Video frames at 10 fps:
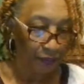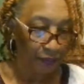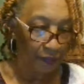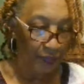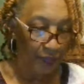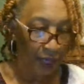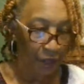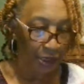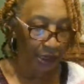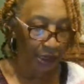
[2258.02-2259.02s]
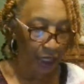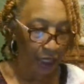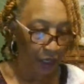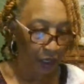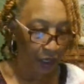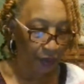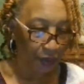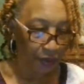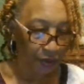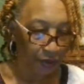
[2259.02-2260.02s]
want to see the Nell Carter
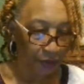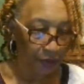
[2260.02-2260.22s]
story.